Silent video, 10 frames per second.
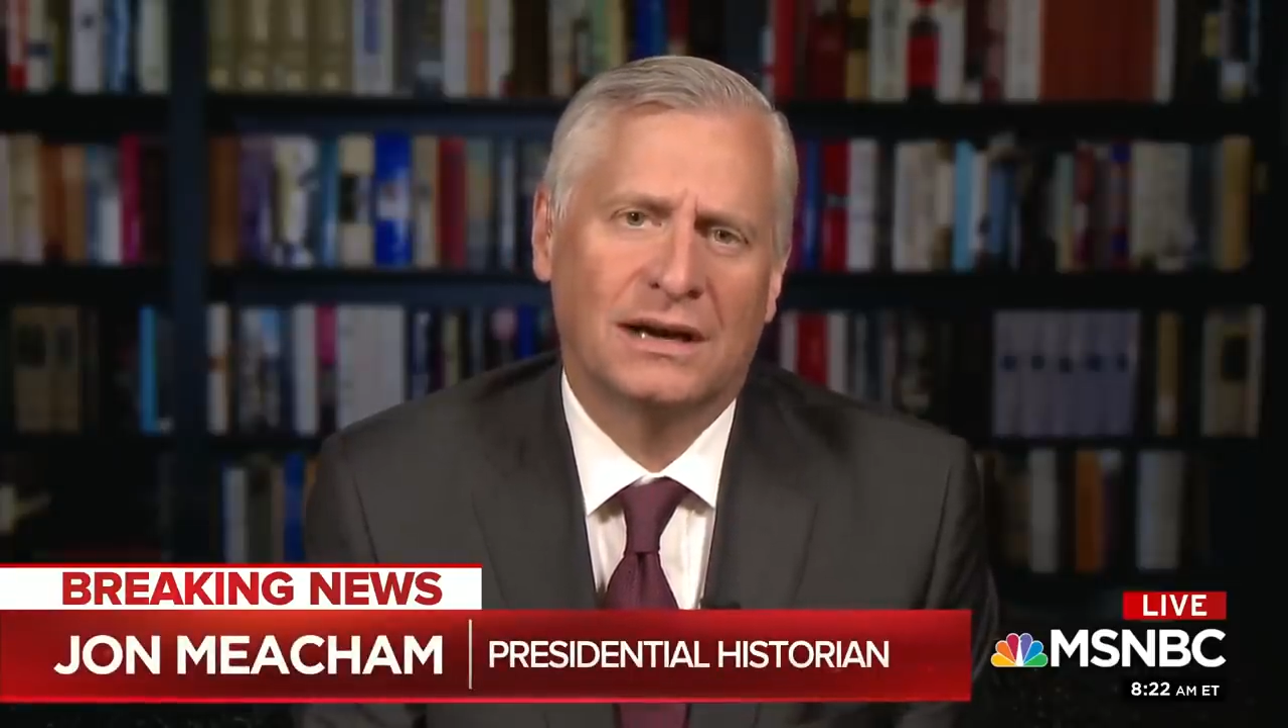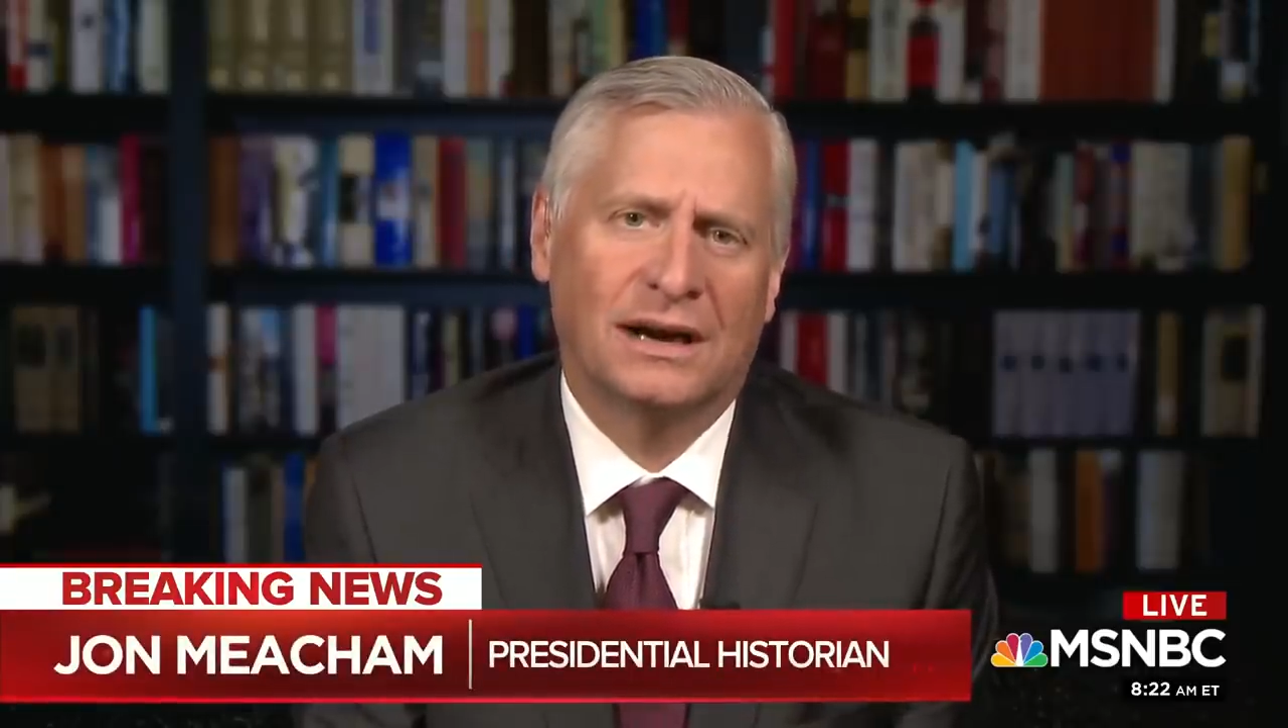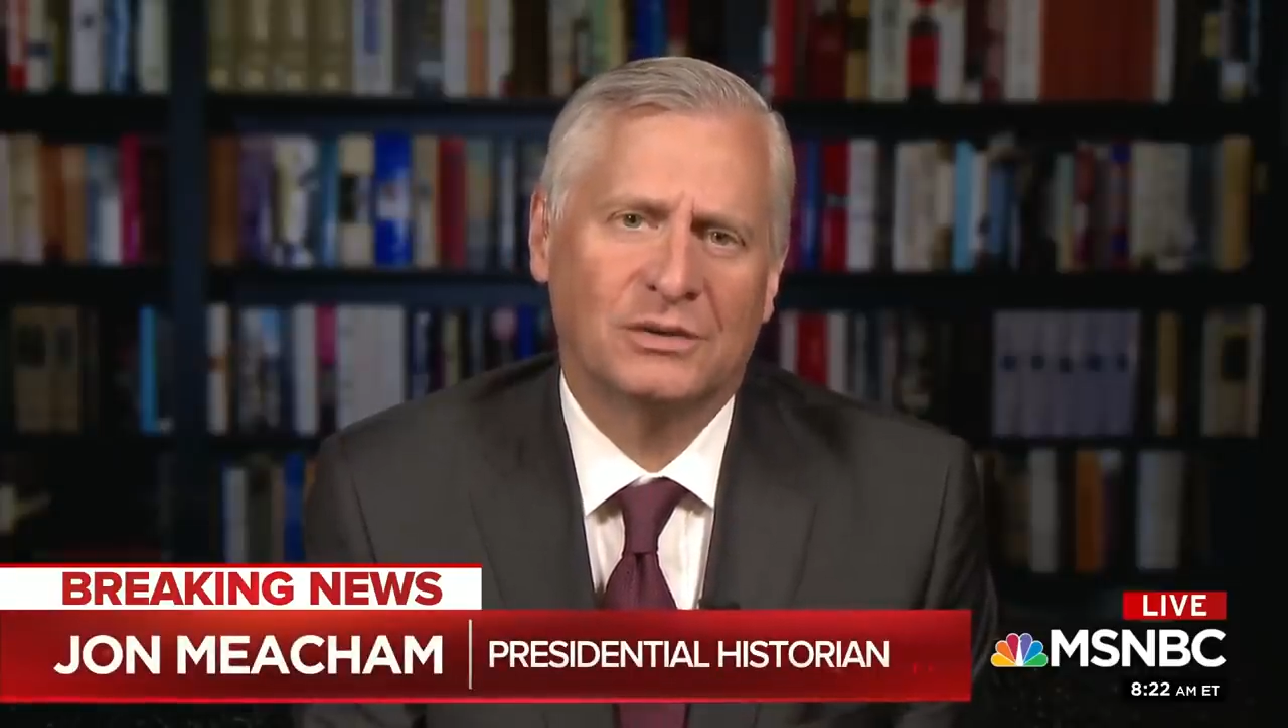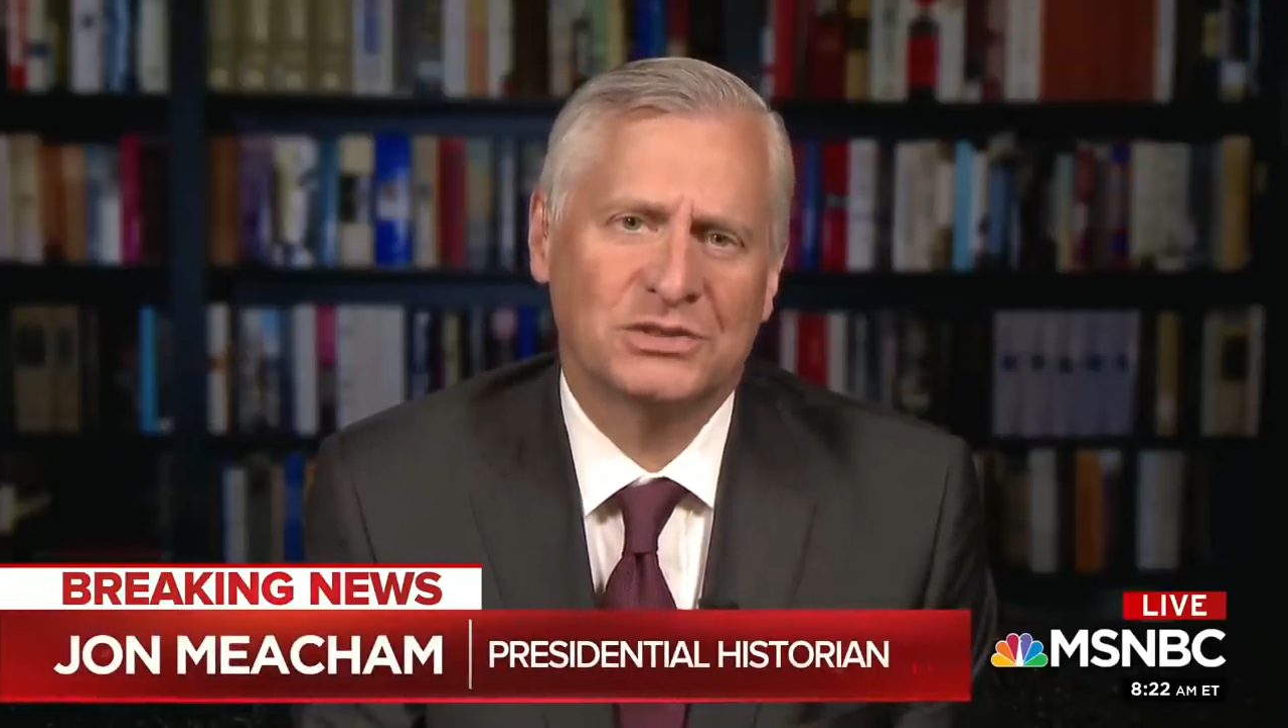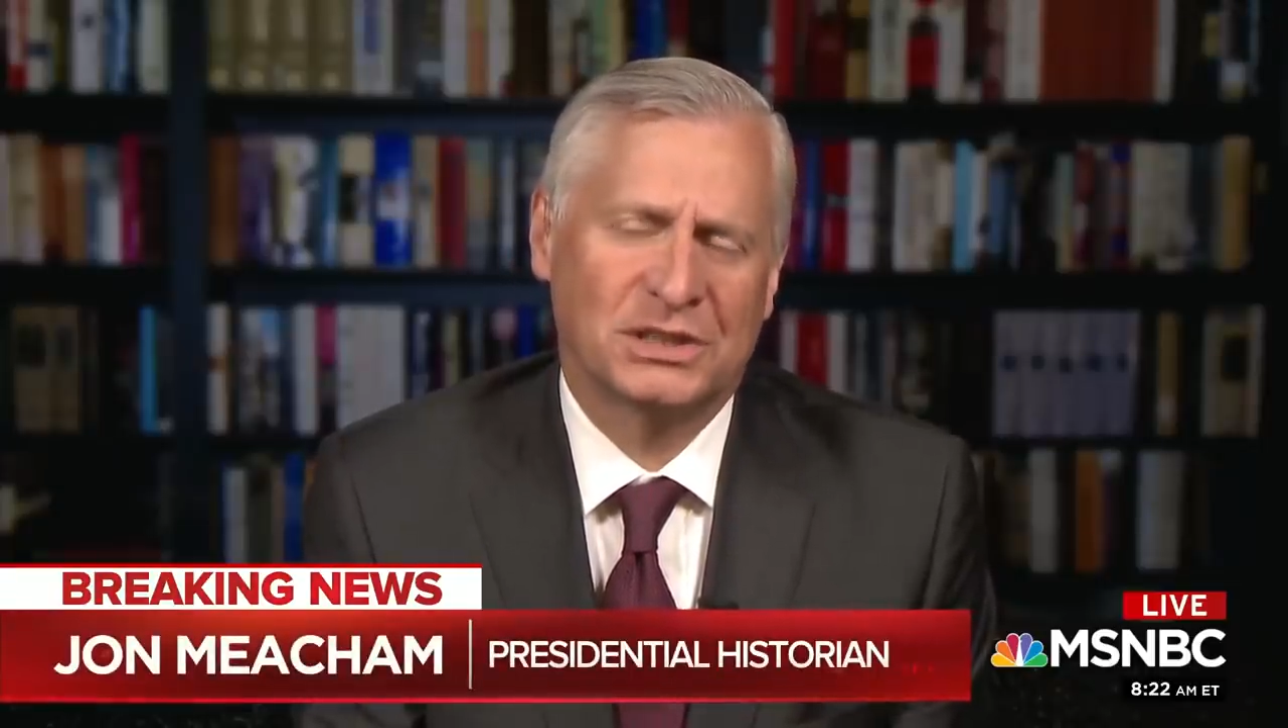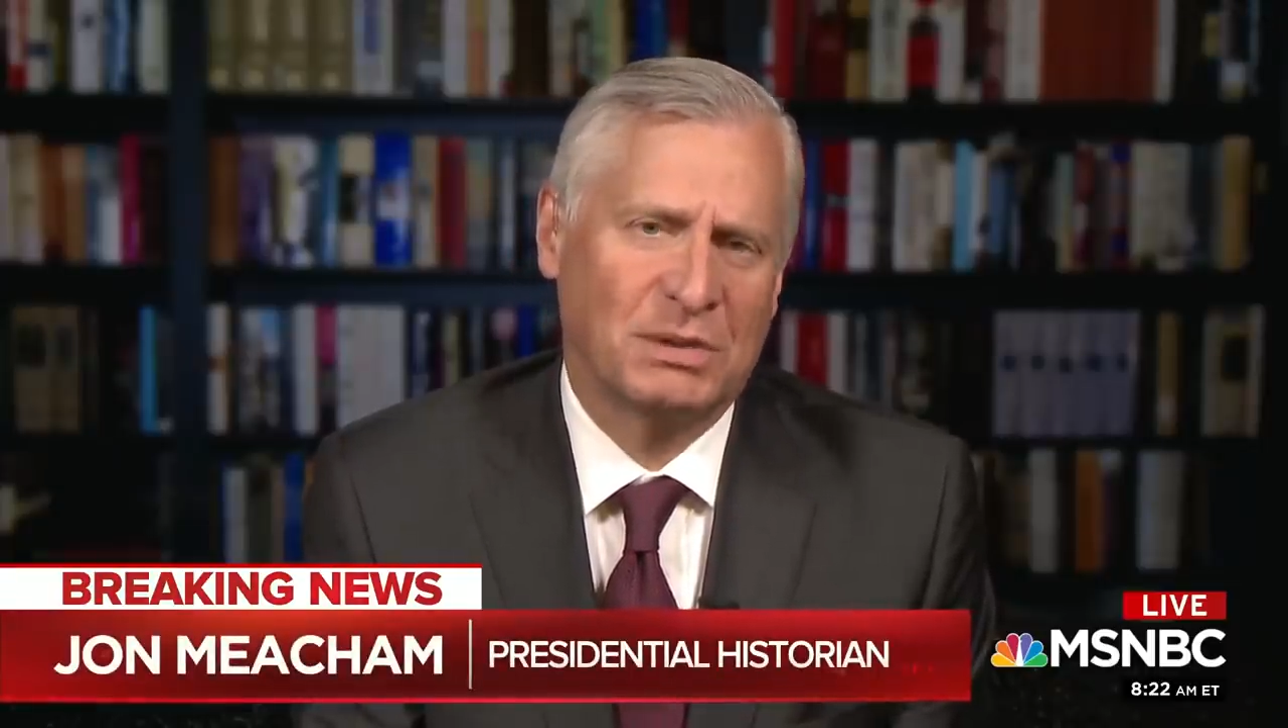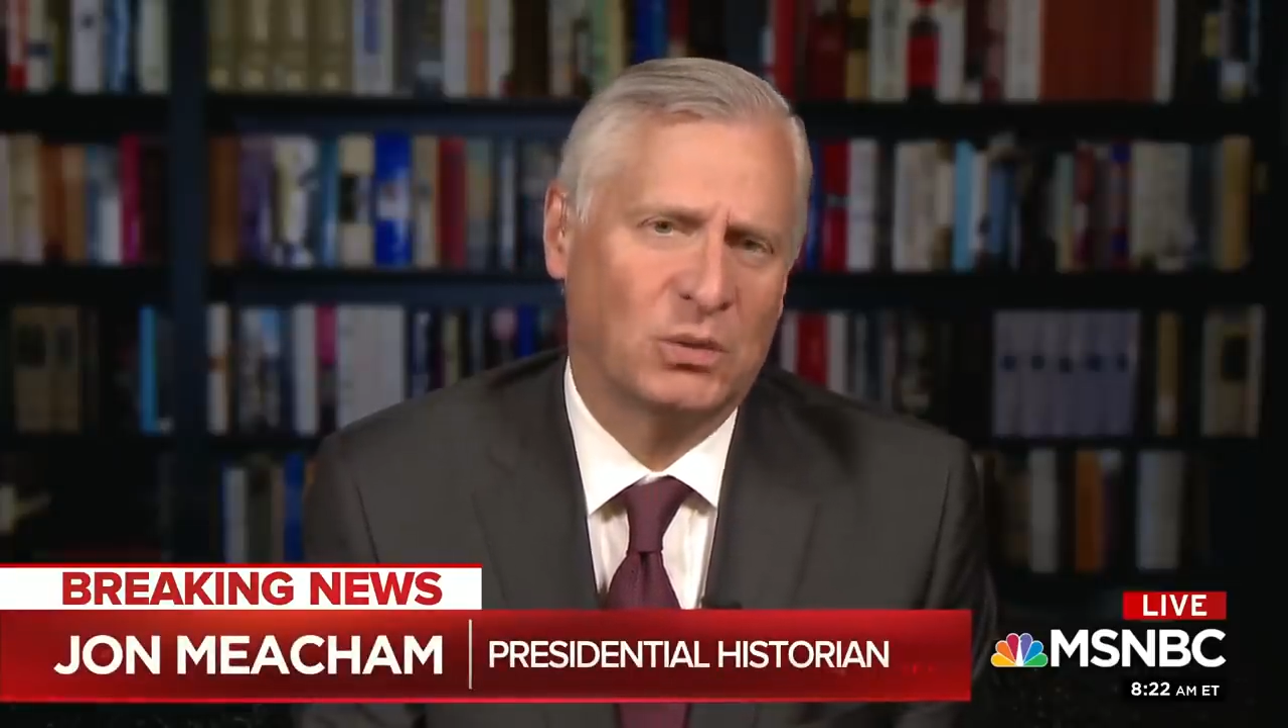pandemic.